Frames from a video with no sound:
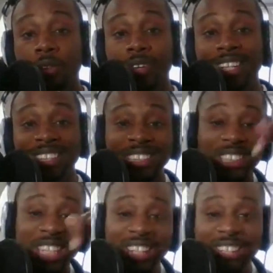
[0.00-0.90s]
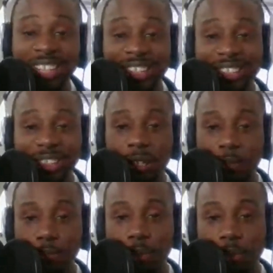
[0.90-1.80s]
Don't forget to share this
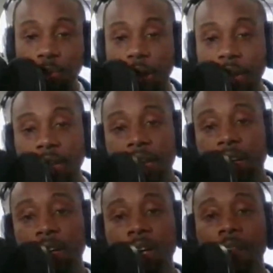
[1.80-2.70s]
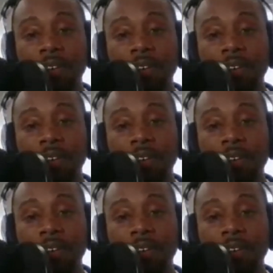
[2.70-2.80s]
boop right here.